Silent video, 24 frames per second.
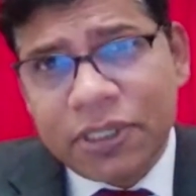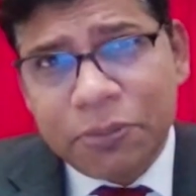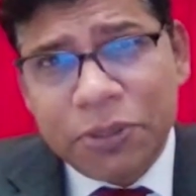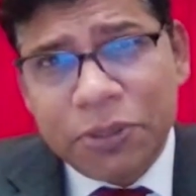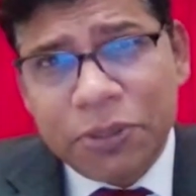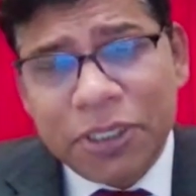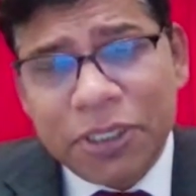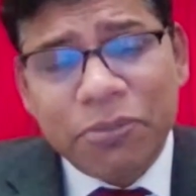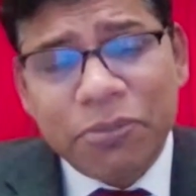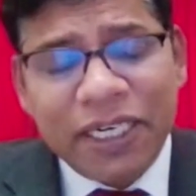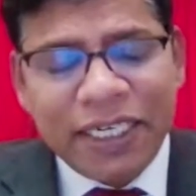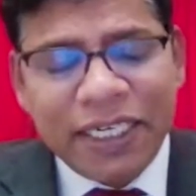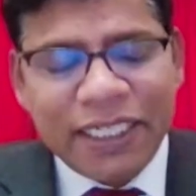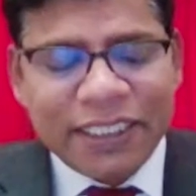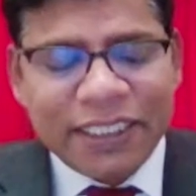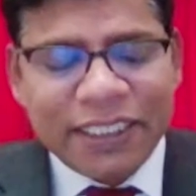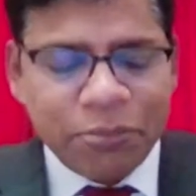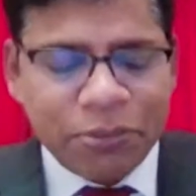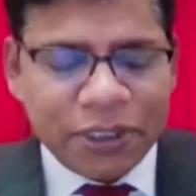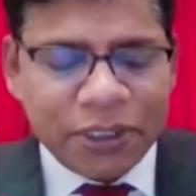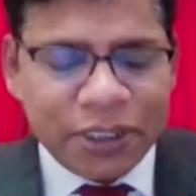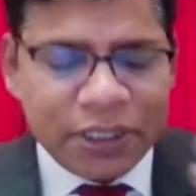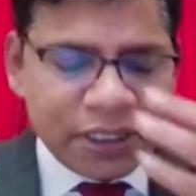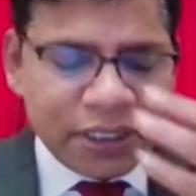matter
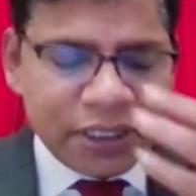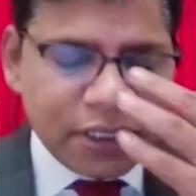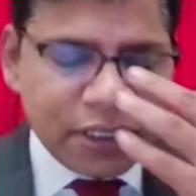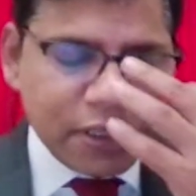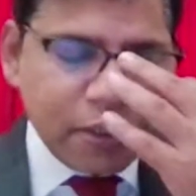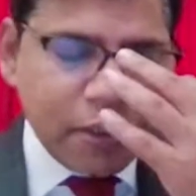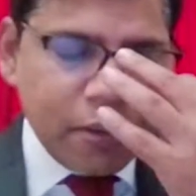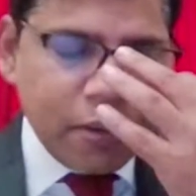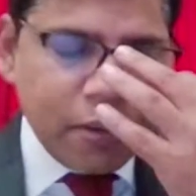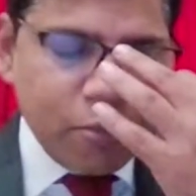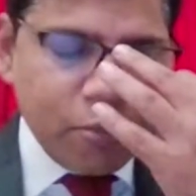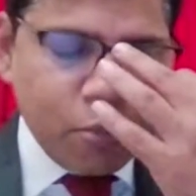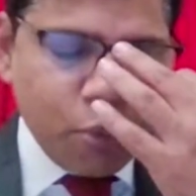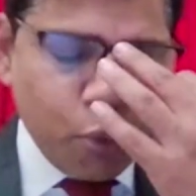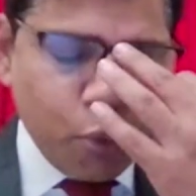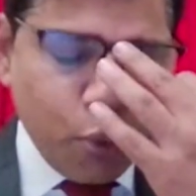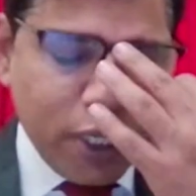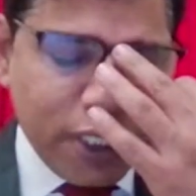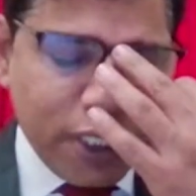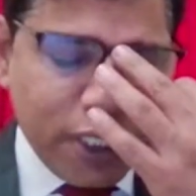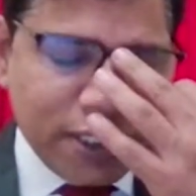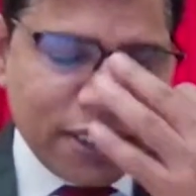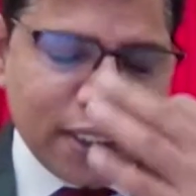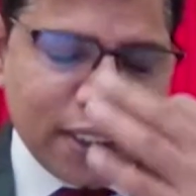experts
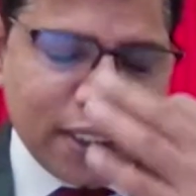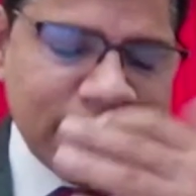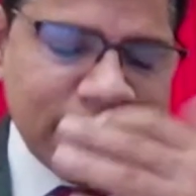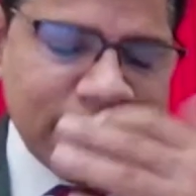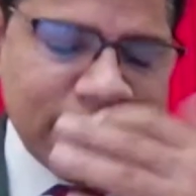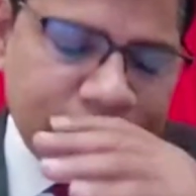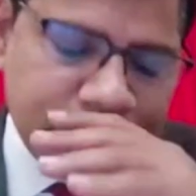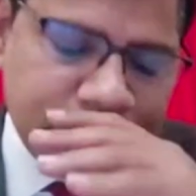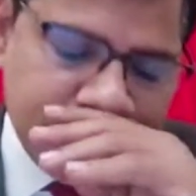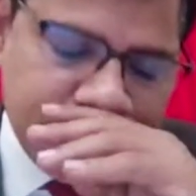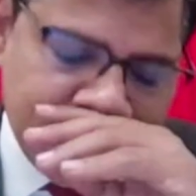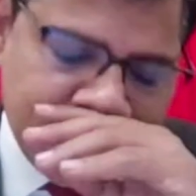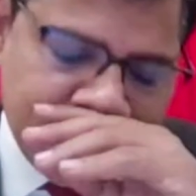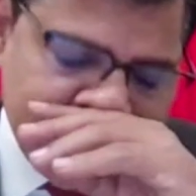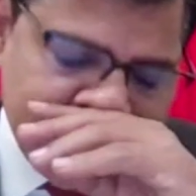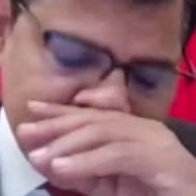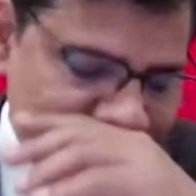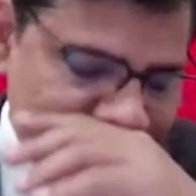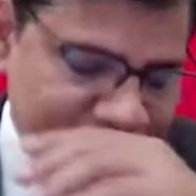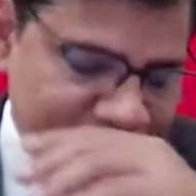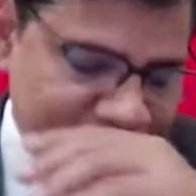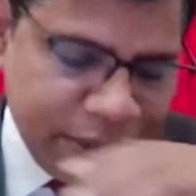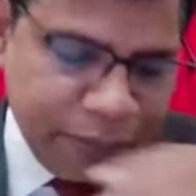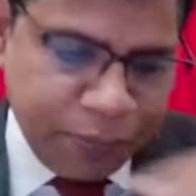provides this
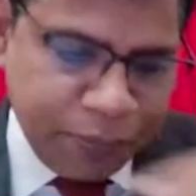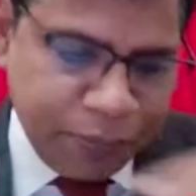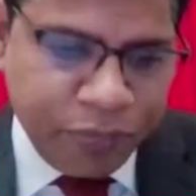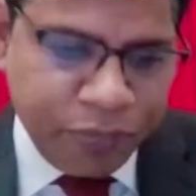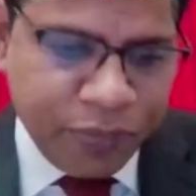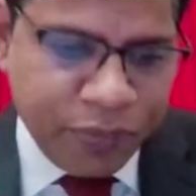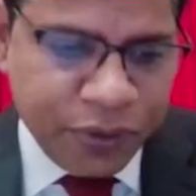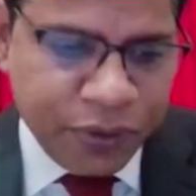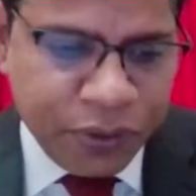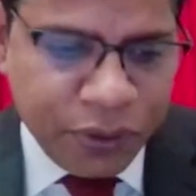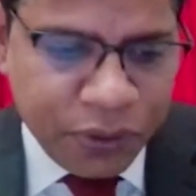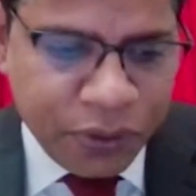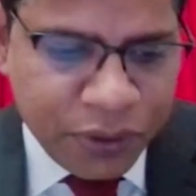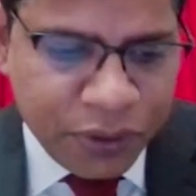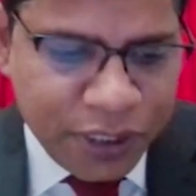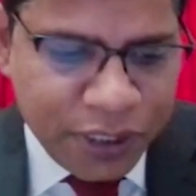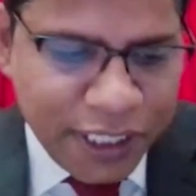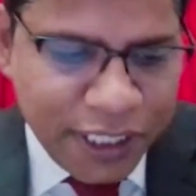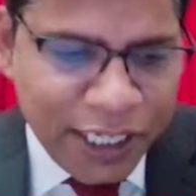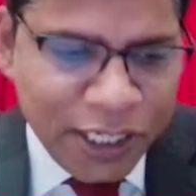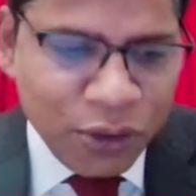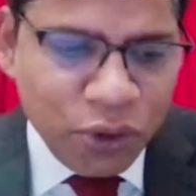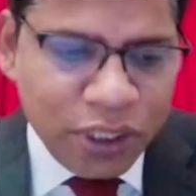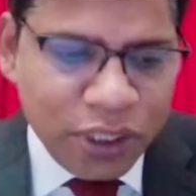training, so they
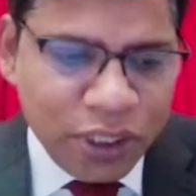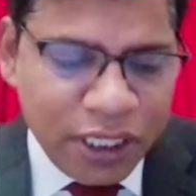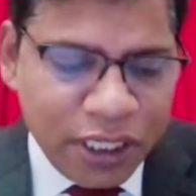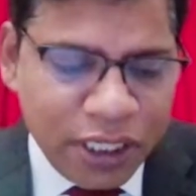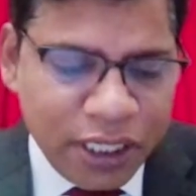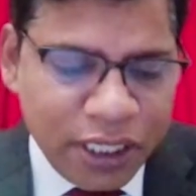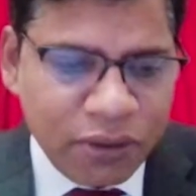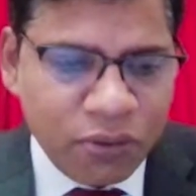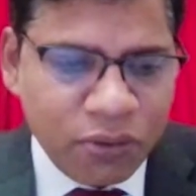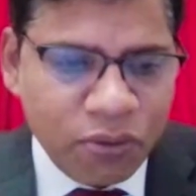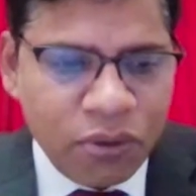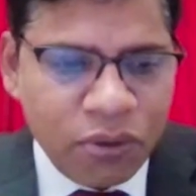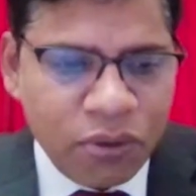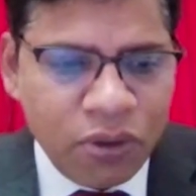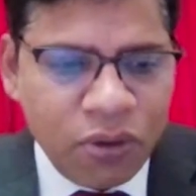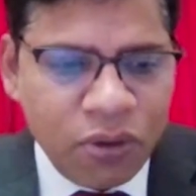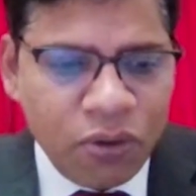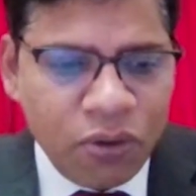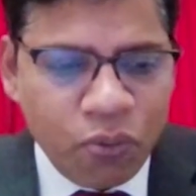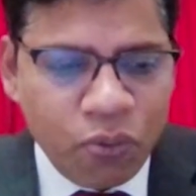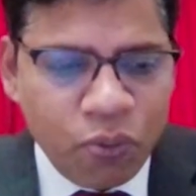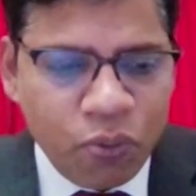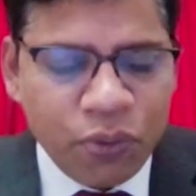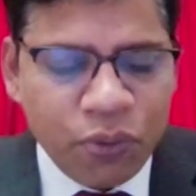know that
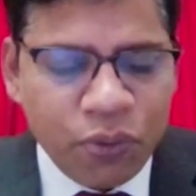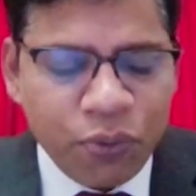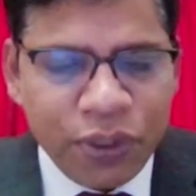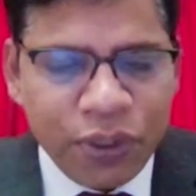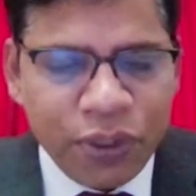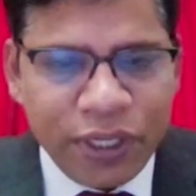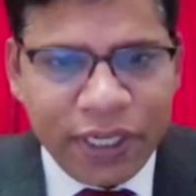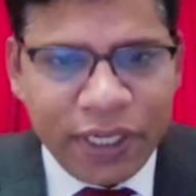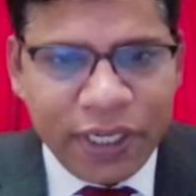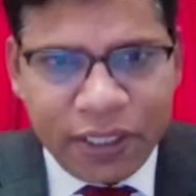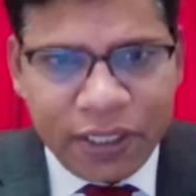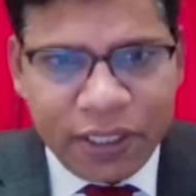what we require.